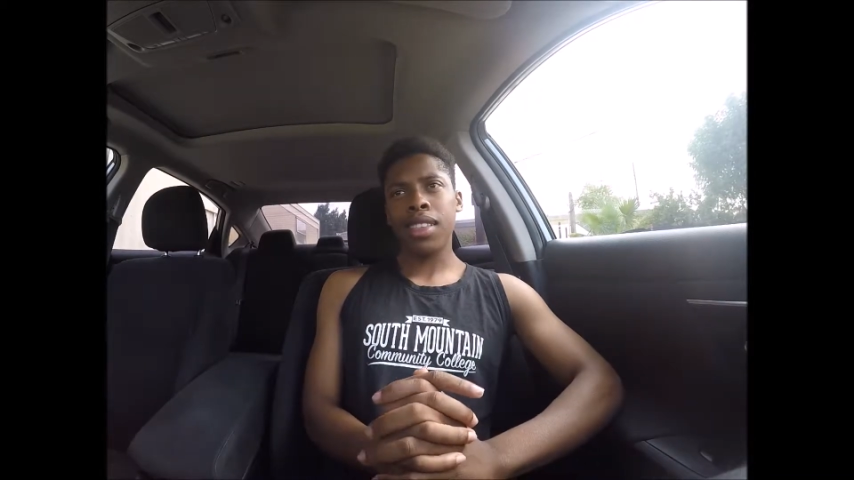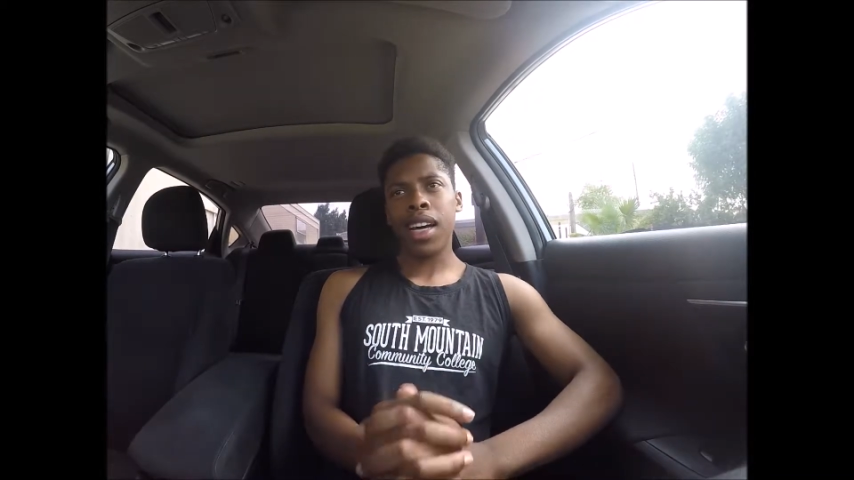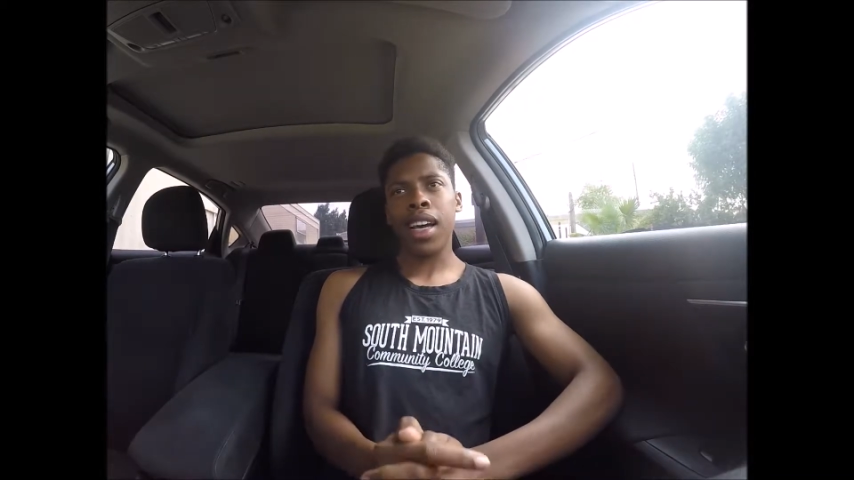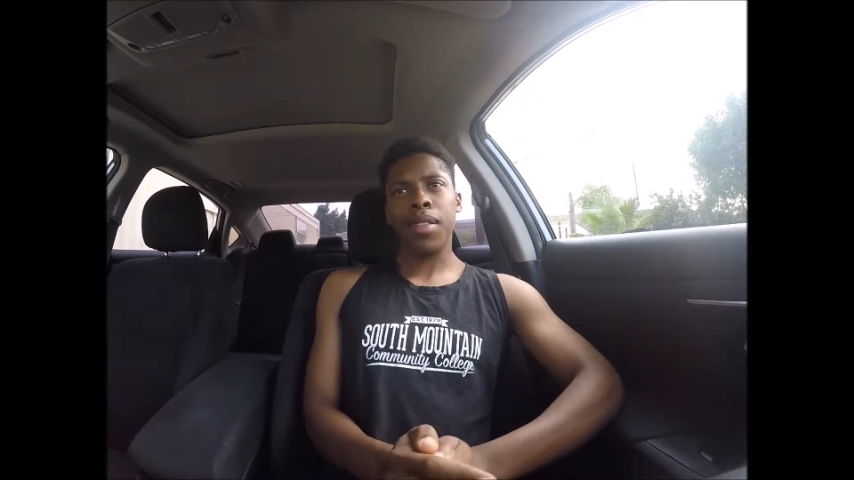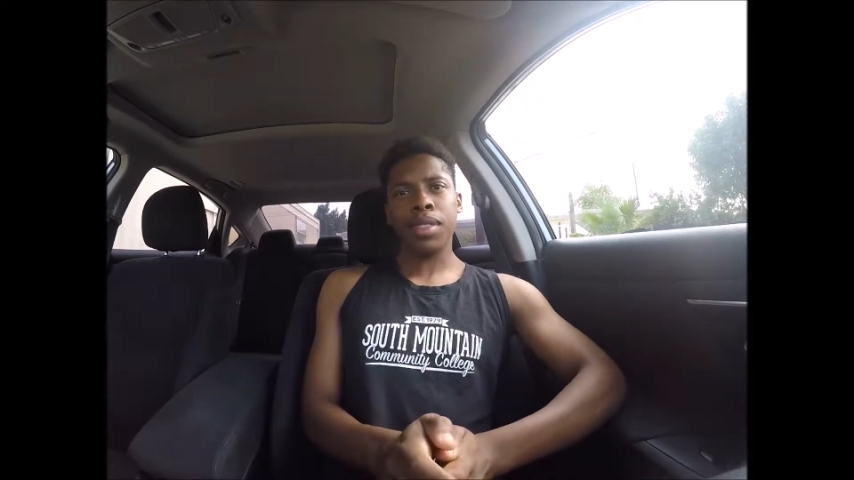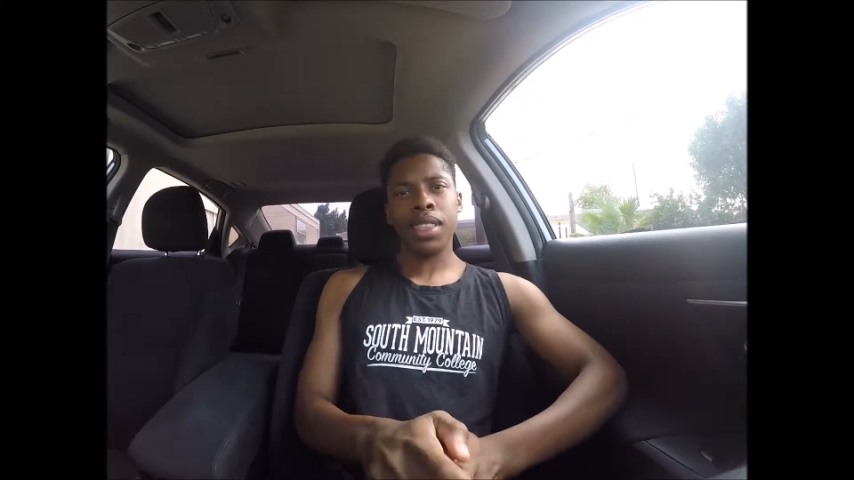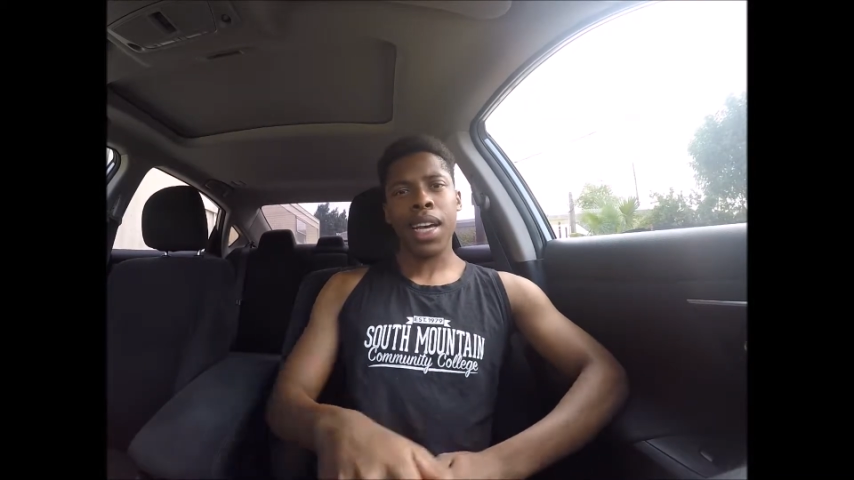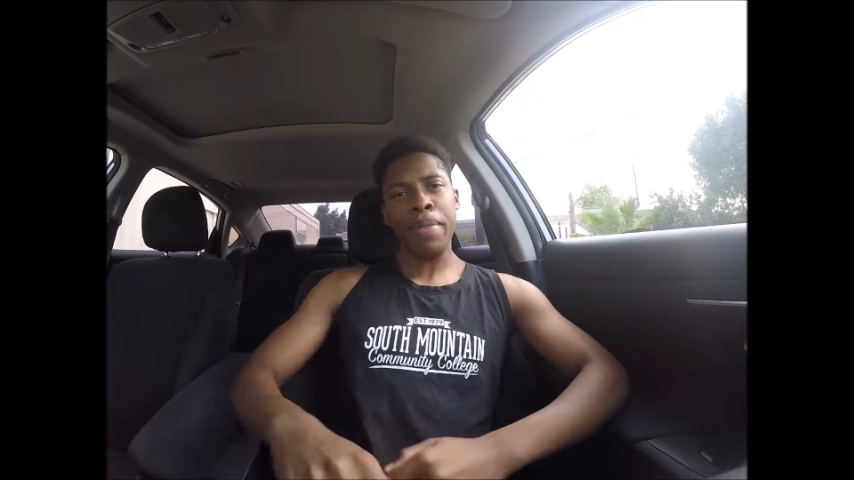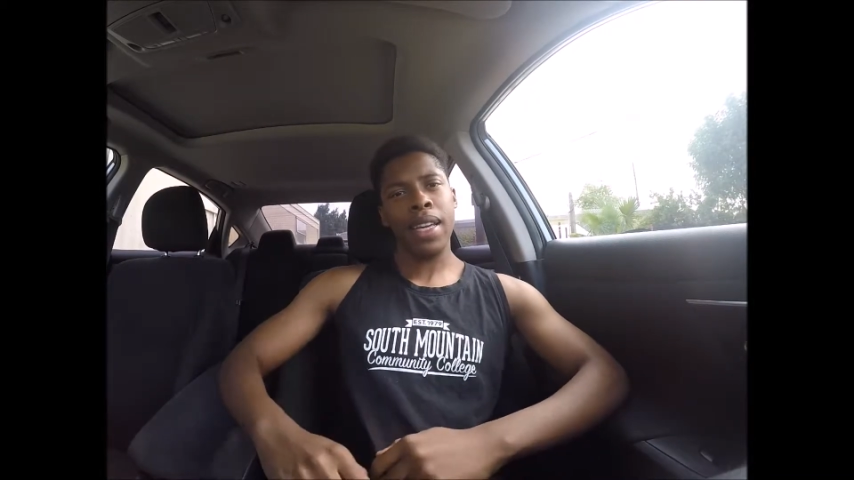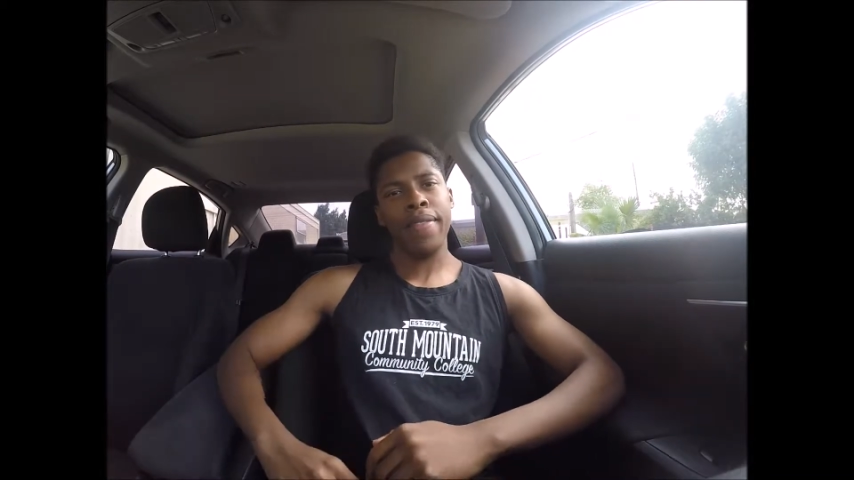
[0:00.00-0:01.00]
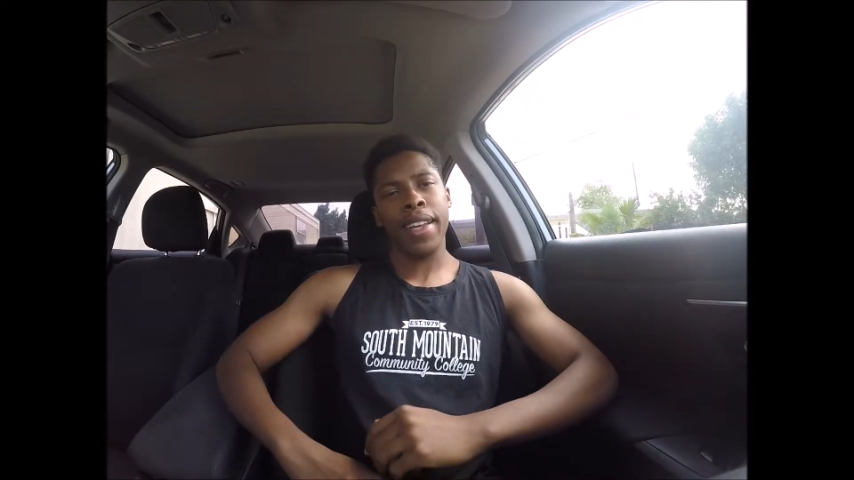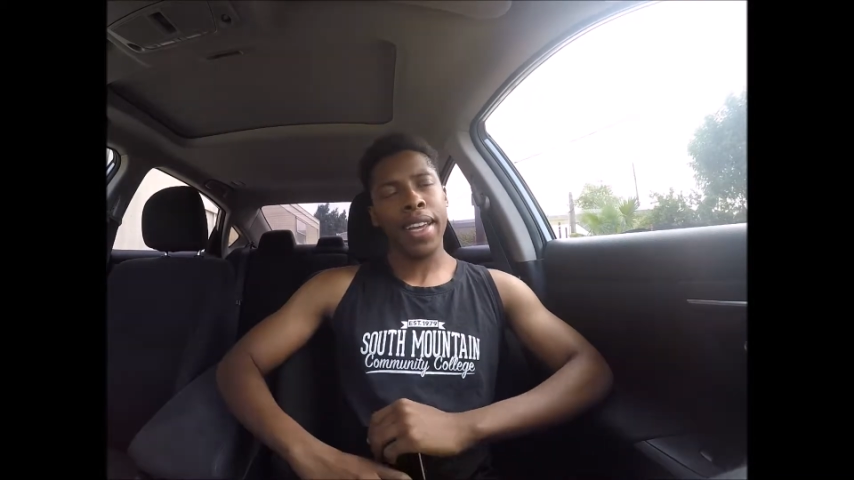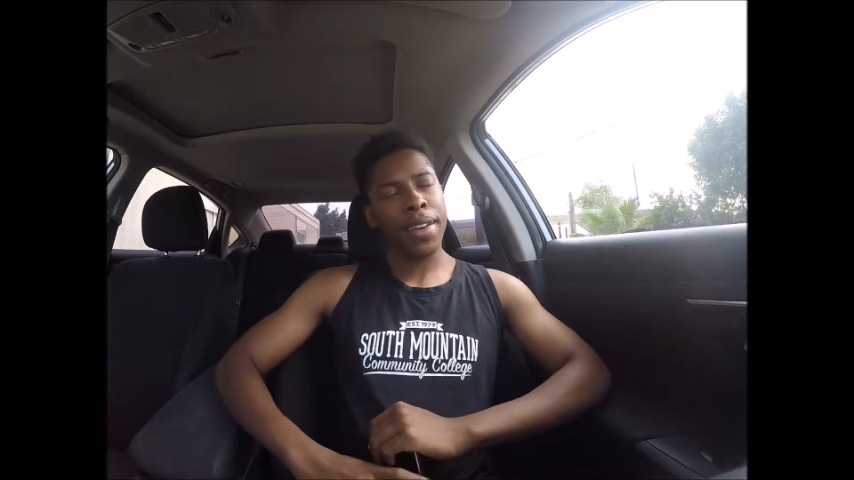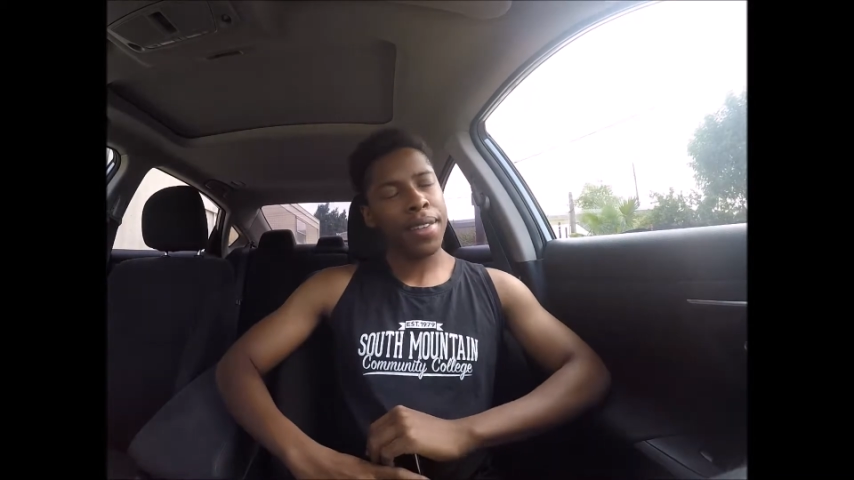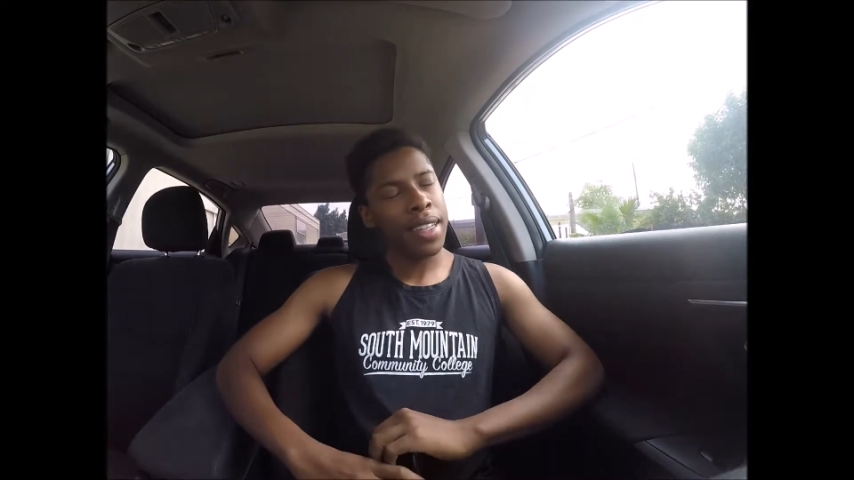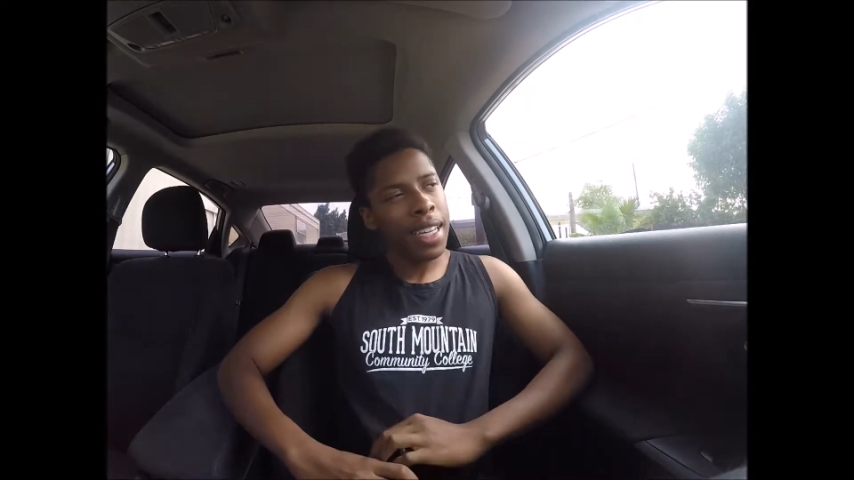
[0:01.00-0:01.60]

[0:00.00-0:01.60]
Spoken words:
time since I've made a video,